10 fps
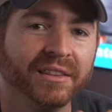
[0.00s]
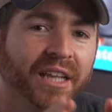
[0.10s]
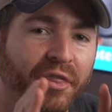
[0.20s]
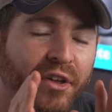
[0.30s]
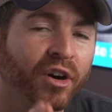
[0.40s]

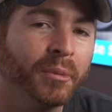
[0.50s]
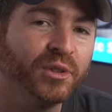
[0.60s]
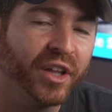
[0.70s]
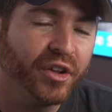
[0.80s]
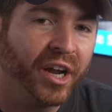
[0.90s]
The third
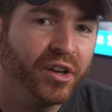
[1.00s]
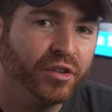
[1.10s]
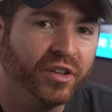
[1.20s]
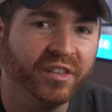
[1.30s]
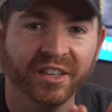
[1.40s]
option that you can
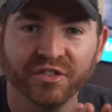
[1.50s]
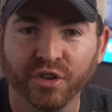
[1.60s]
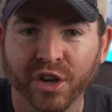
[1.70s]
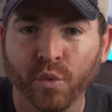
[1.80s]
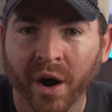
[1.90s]
use is a
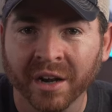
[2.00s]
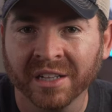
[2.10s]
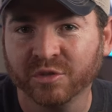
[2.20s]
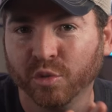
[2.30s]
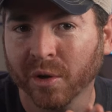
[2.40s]
Sony
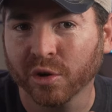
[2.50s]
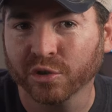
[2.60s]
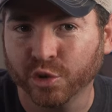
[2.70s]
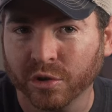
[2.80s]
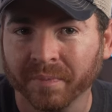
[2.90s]
Wireless Remote
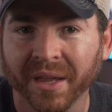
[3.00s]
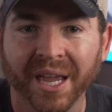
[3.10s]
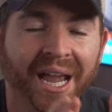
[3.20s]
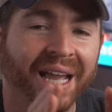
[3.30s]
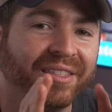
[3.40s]
Control,
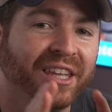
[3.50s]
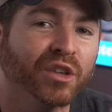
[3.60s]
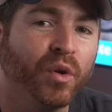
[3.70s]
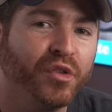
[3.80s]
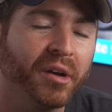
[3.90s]
and
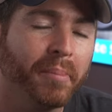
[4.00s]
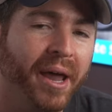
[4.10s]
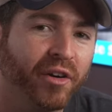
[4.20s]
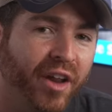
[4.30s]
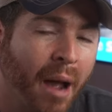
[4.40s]
this one you can buy
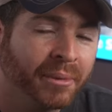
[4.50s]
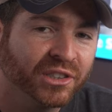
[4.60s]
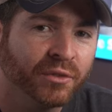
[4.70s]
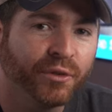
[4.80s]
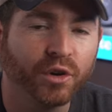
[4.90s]
it on
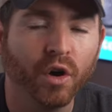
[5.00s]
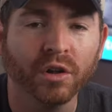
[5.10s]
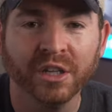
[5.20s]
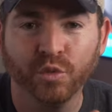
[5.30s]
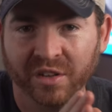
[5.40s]
Amazon for
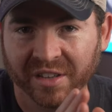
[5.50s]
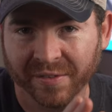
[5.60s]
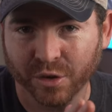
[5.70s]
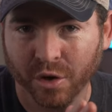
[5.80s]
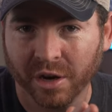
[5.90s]
only
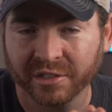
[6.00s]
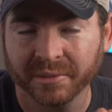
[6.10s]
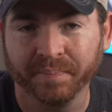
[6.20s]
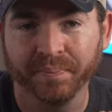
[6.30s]
$27.